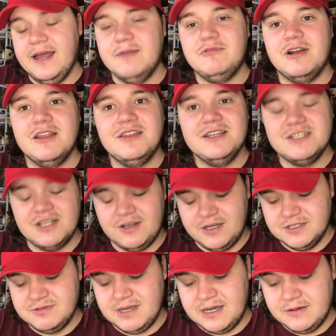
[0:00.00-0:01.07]
And one of the things I like
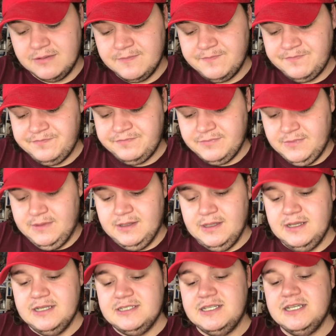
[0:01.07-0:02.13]
as well
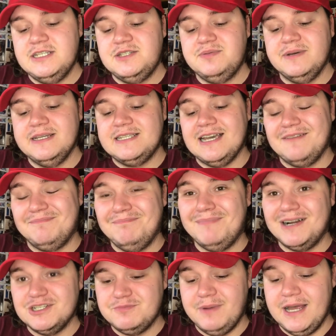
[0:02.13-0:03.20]
is these sweets have
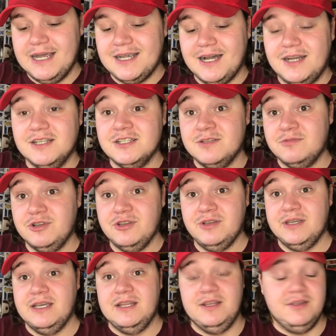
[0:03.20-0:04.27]
much better colours than what you can
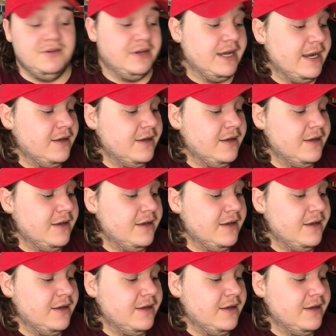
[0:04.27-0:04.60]
get in the UK.